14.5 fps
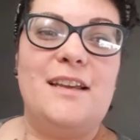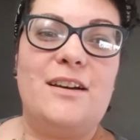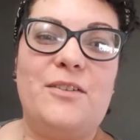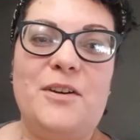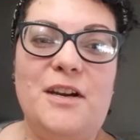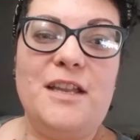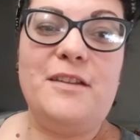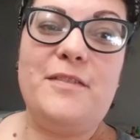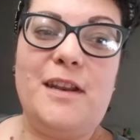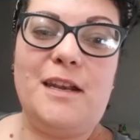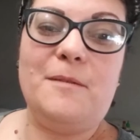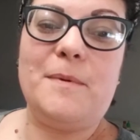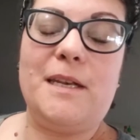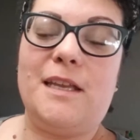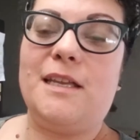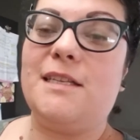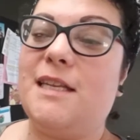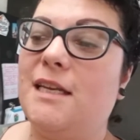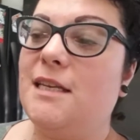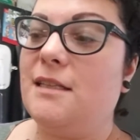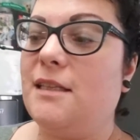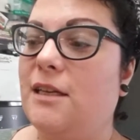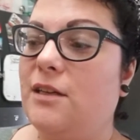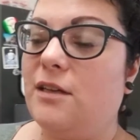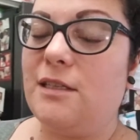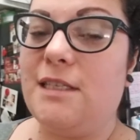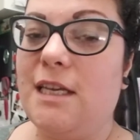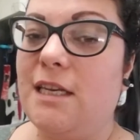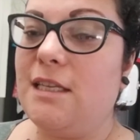Or even anybody at
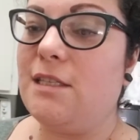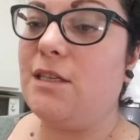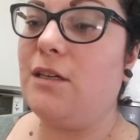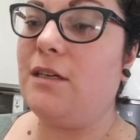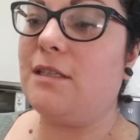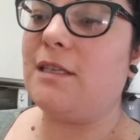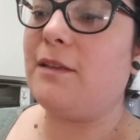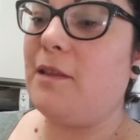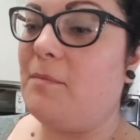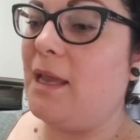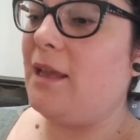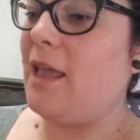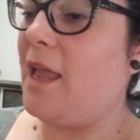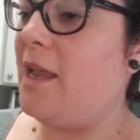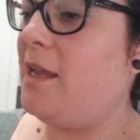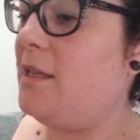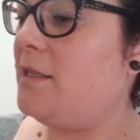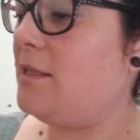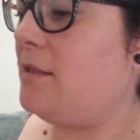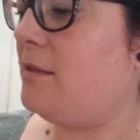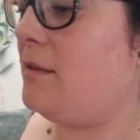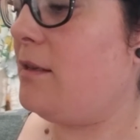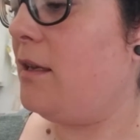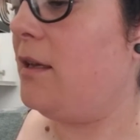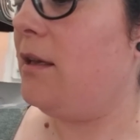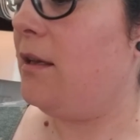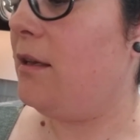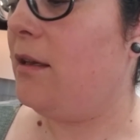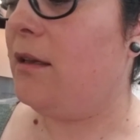Denny's cooks, how they make eggs and
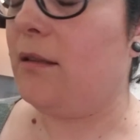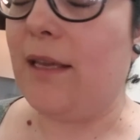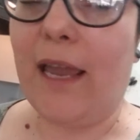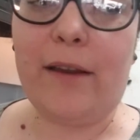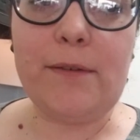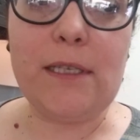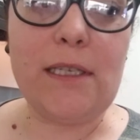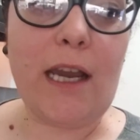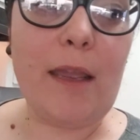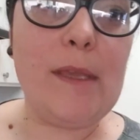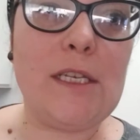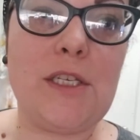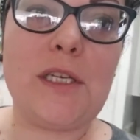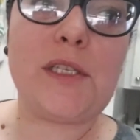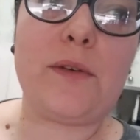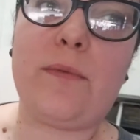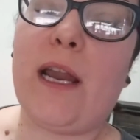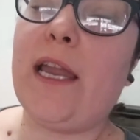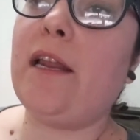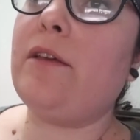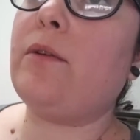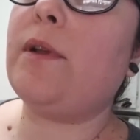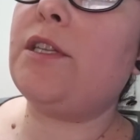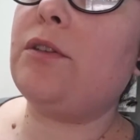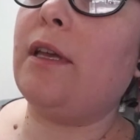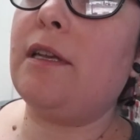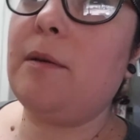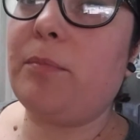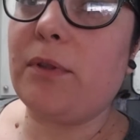they have to time it just right, otherwise you'll
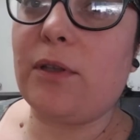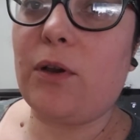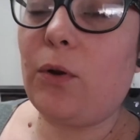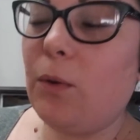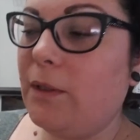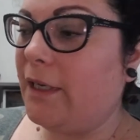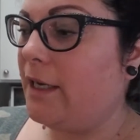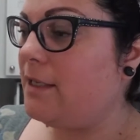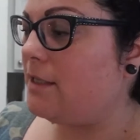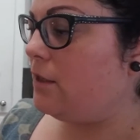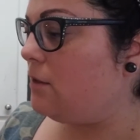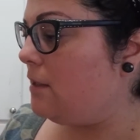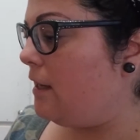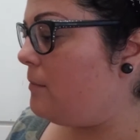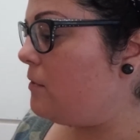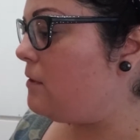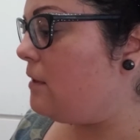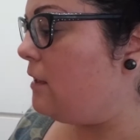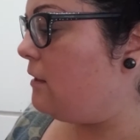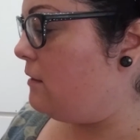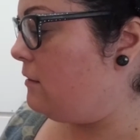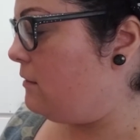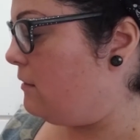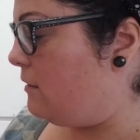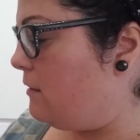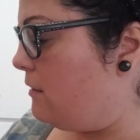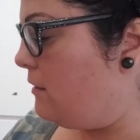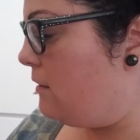end up with cold eggs at your table. Oh,